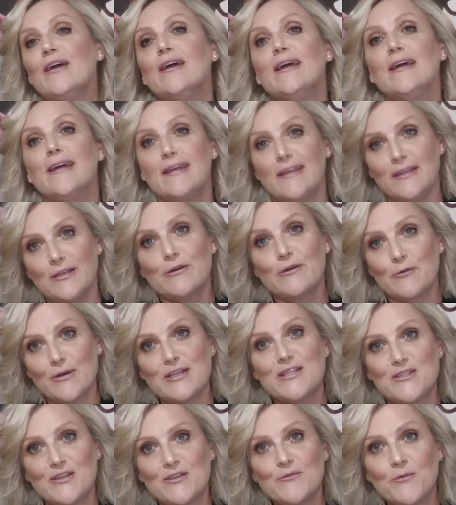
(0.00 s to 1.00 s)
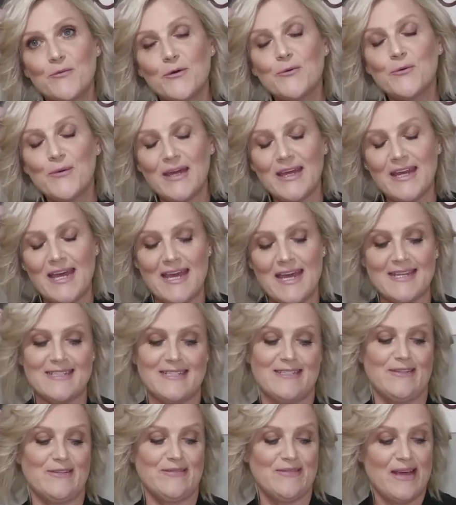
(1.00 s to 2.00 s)
your question will get
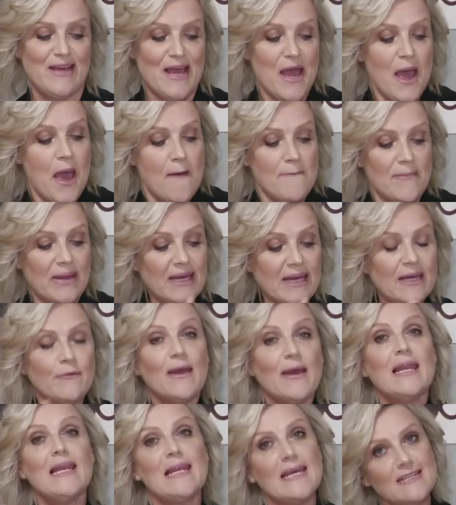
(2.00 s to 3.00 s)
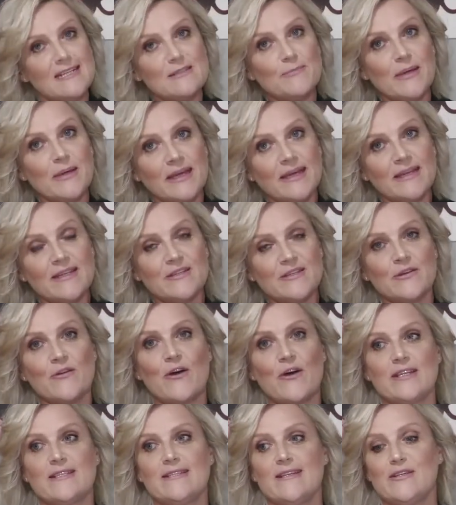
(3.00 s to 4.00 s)
answered. But anyway, let's begin
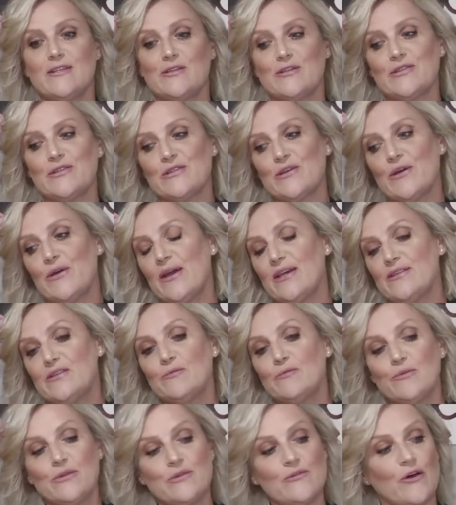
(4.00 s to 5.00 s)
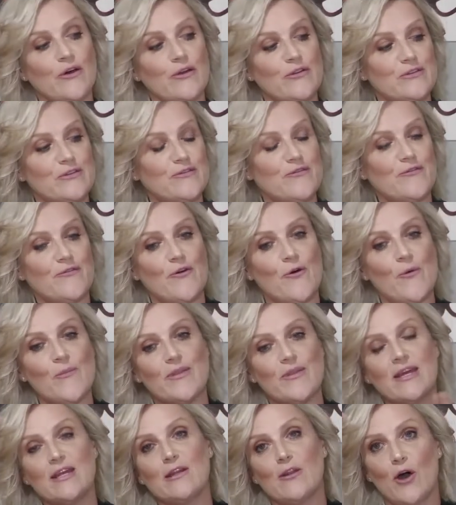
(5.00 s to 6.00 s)
tonight's session. So as you would notice from
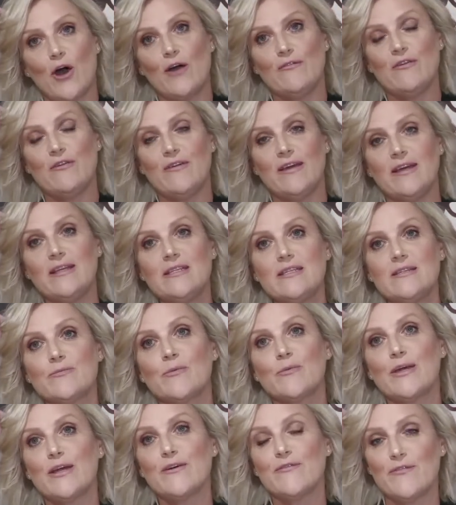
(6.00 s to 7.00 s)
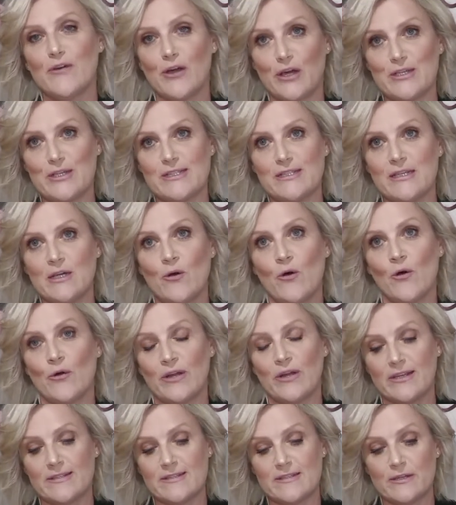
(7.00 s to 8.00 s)
the live event, we are focusing on
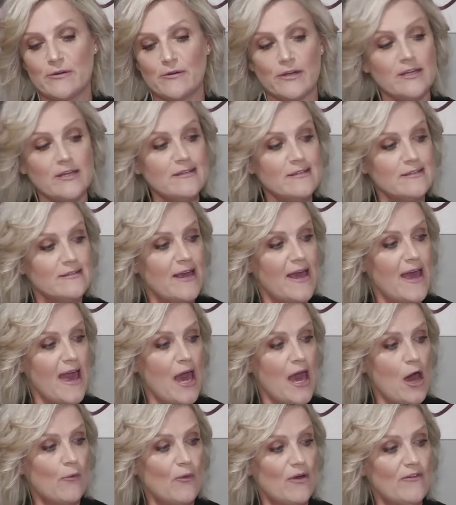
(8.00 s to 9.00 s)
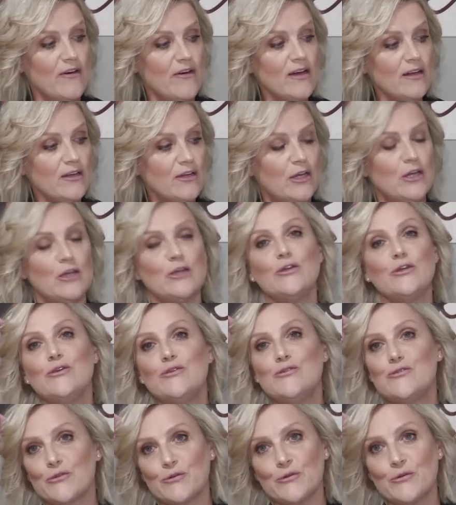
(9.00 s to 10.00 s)
exteriors. However, you
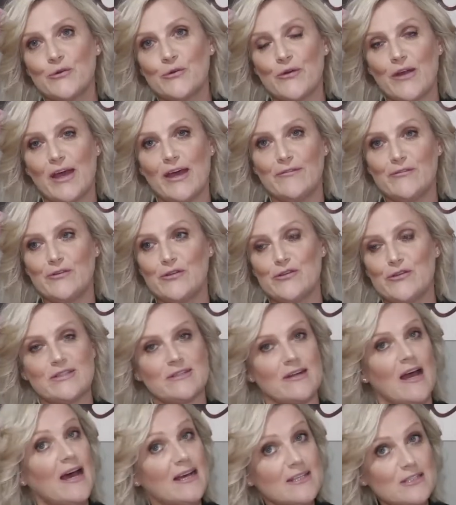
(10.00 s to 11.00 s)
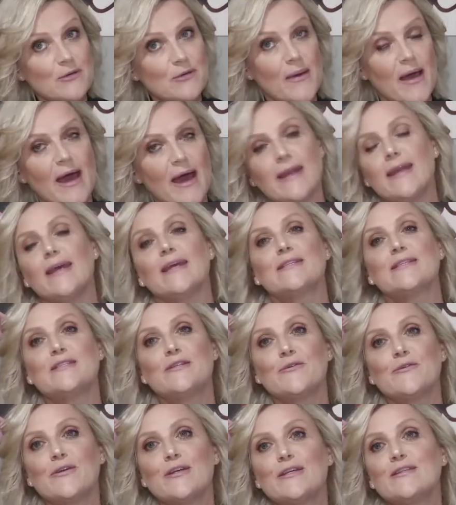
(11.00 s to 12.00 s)
do not have to just ask about
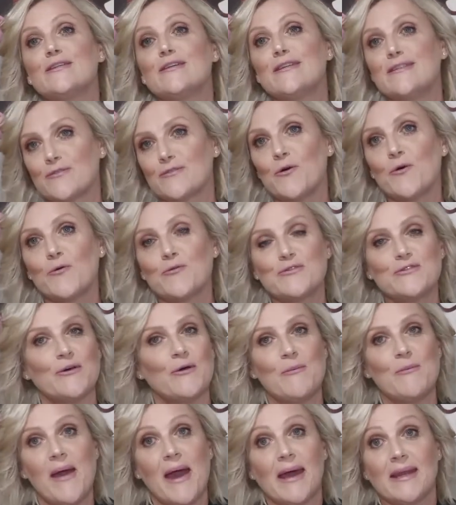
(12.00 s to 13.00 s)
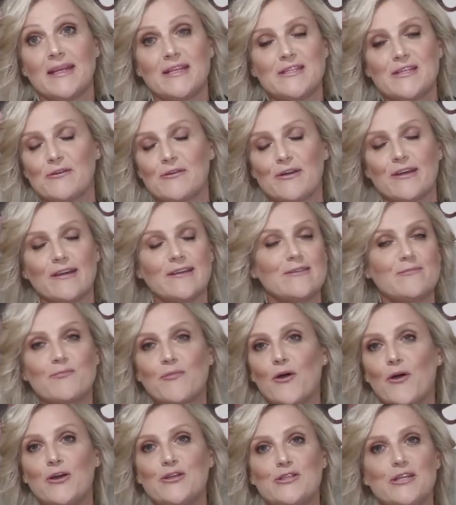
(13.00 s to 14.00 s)
exteriors. It's also about interiors,
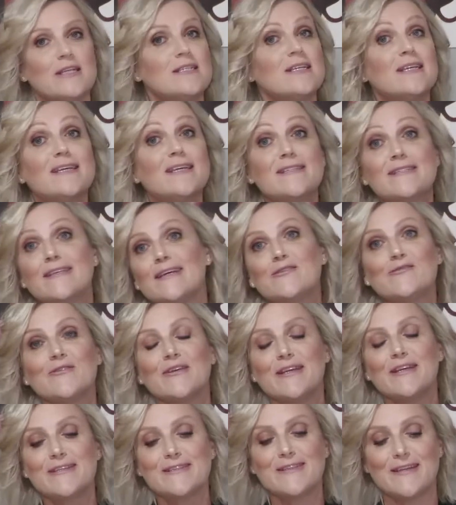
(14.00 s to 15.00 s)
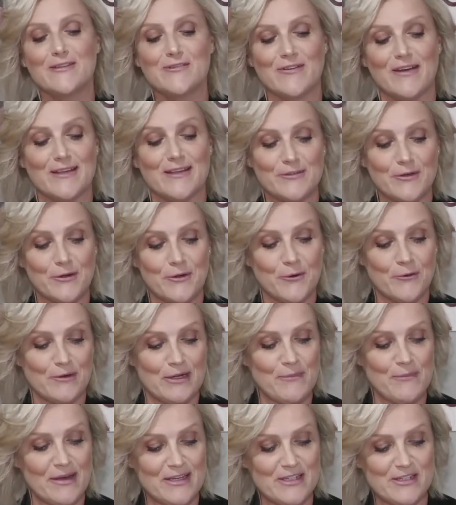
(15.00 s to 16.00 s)
project, etc., etc., as I already
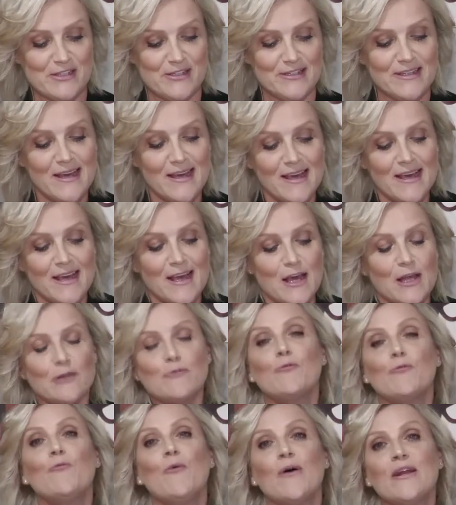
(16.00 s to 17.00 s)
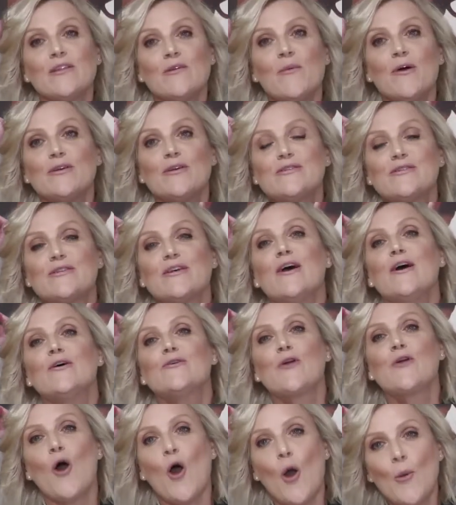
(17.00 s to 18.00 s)
mentioned. Look, one of the most
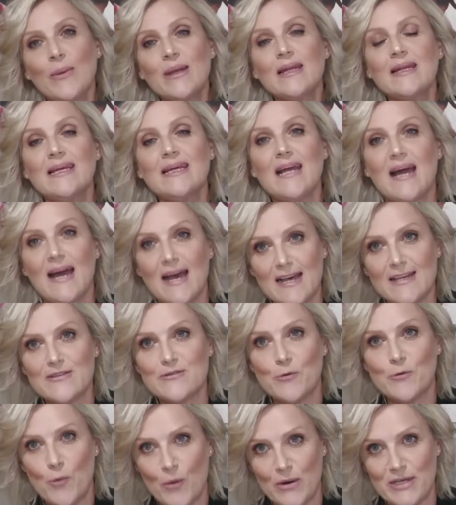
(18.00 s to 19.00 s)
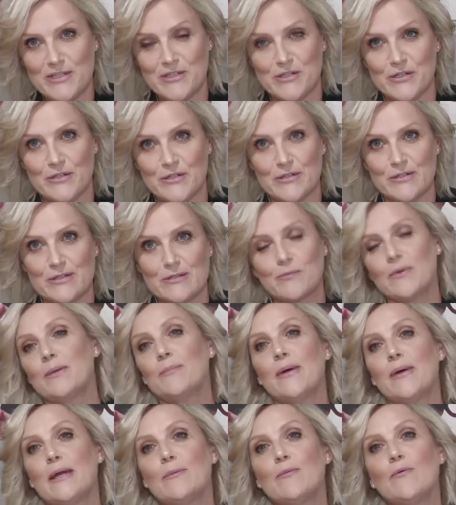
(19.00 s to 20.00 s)
commonly asked questions when
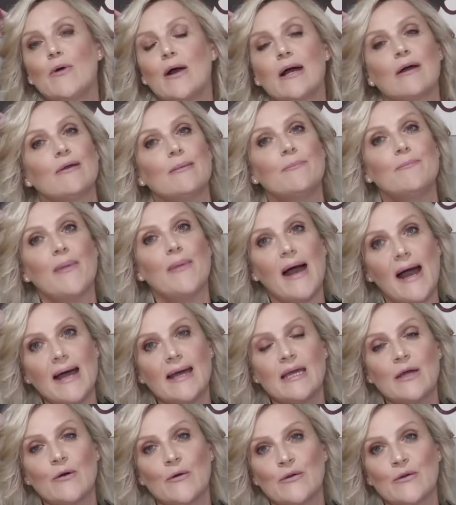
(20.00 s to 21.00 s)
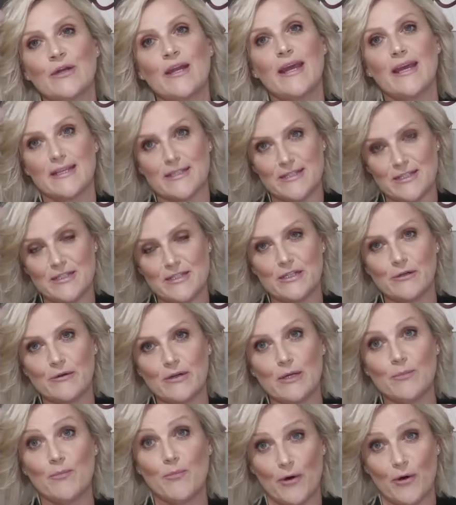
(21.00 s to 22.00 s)
people are embarking on an
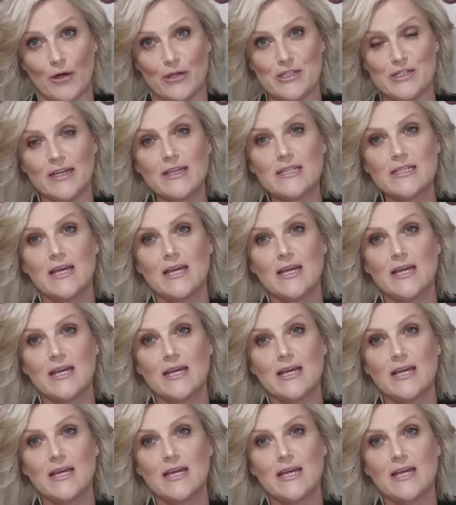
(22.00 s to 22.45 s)
exterior project